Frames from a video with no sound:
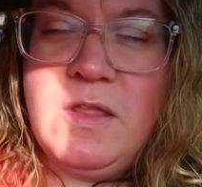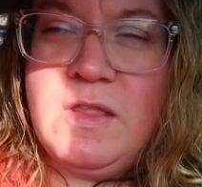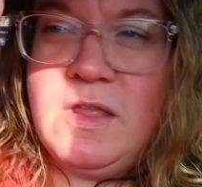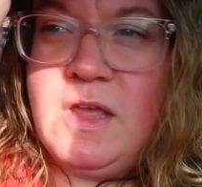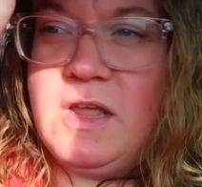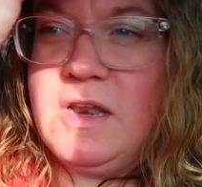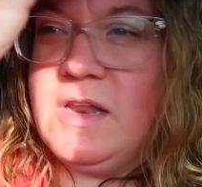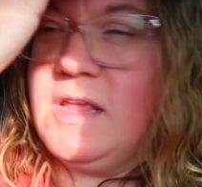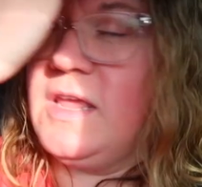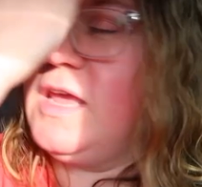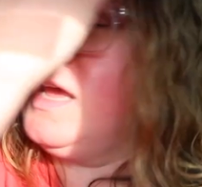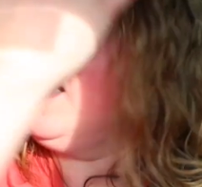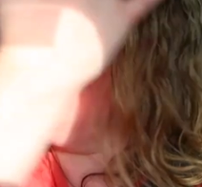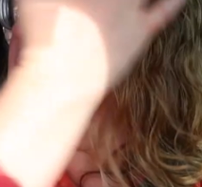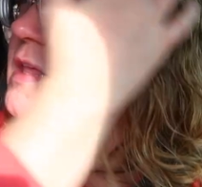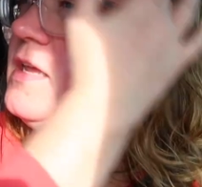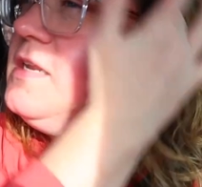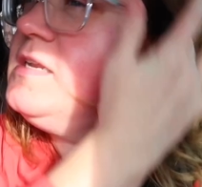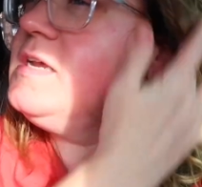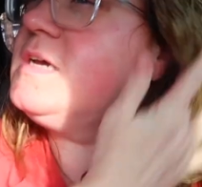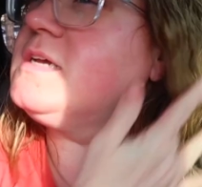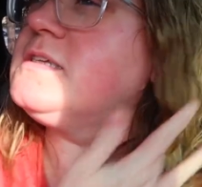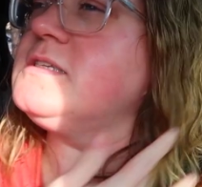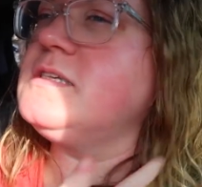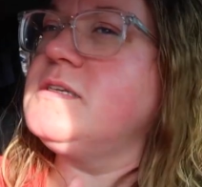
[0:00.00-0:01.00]
And then Kaylee
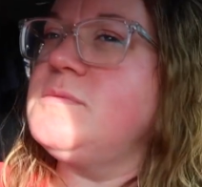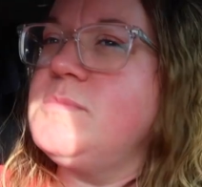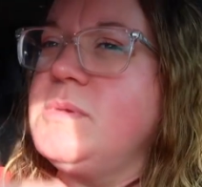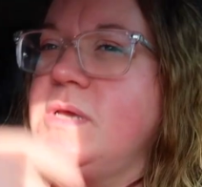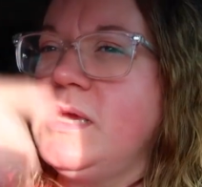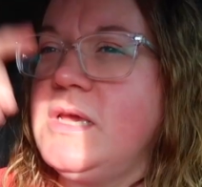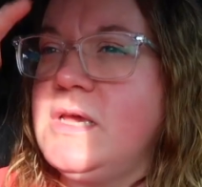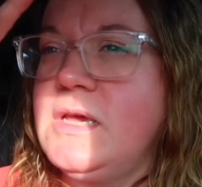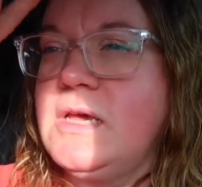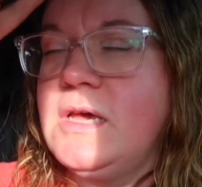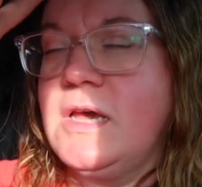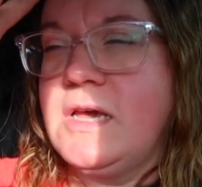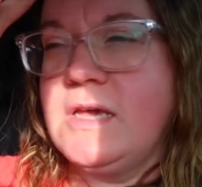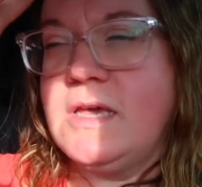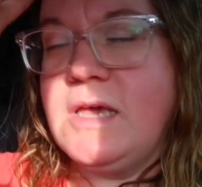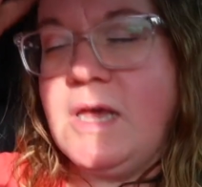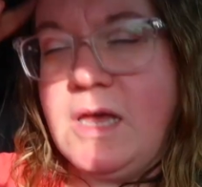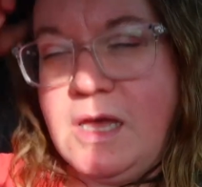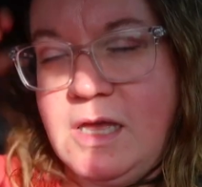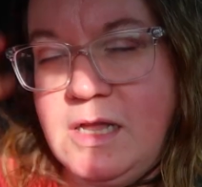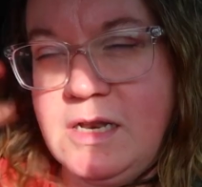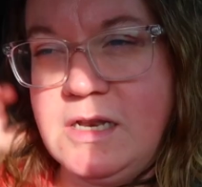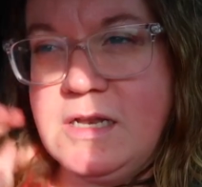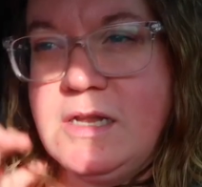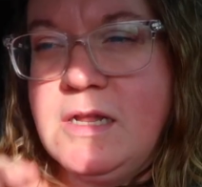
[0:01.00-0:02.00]
texted me
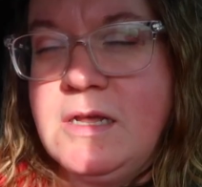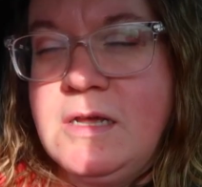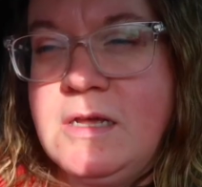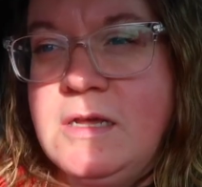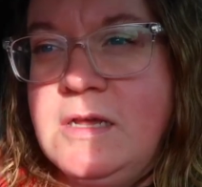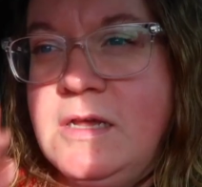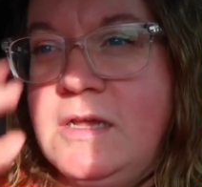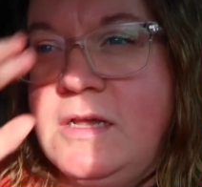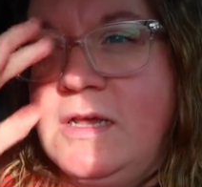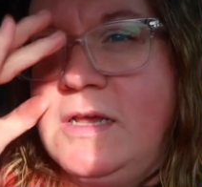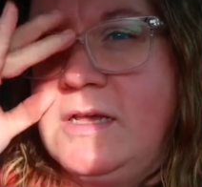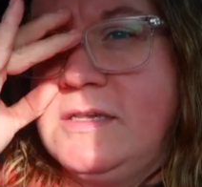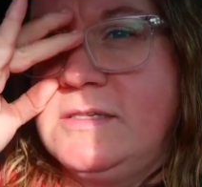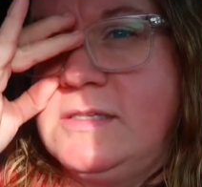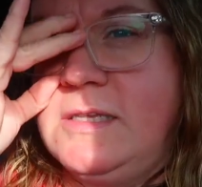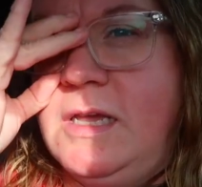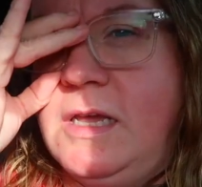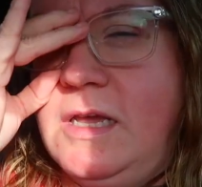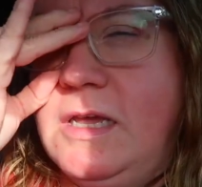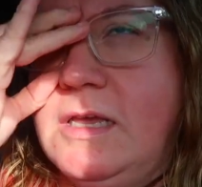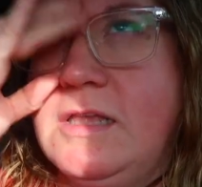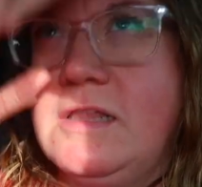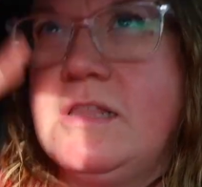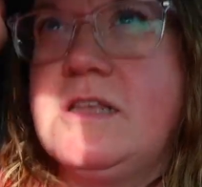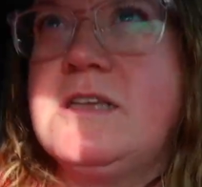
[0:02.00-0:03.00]
again
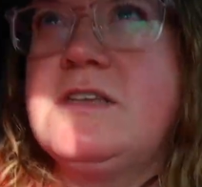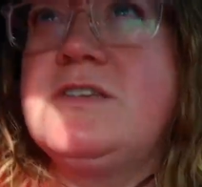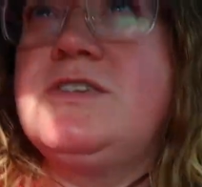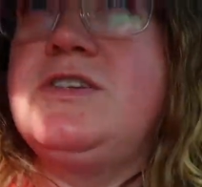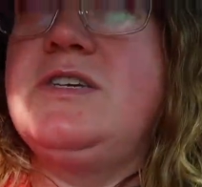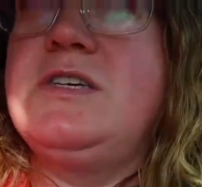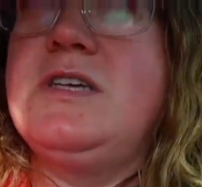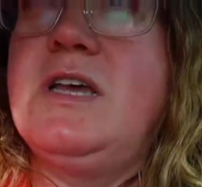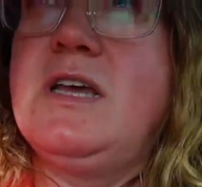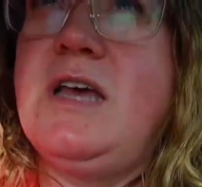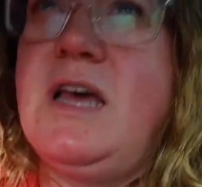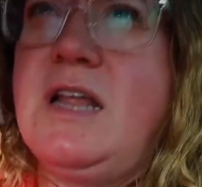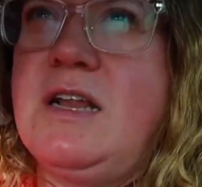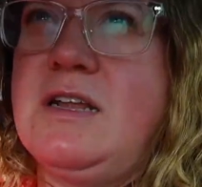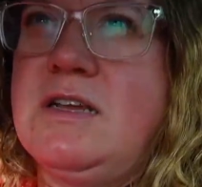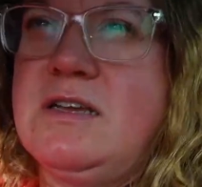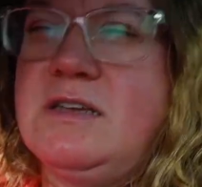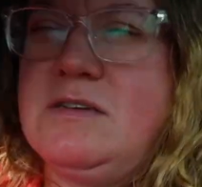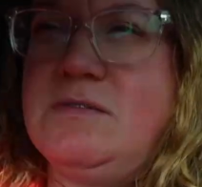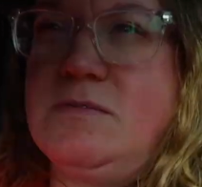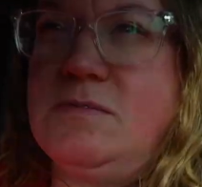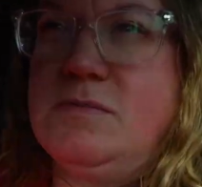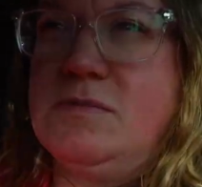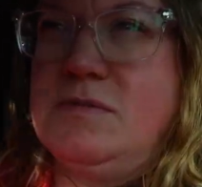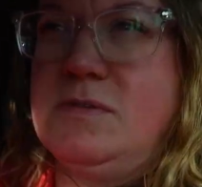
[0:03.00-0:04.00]
saying that she had a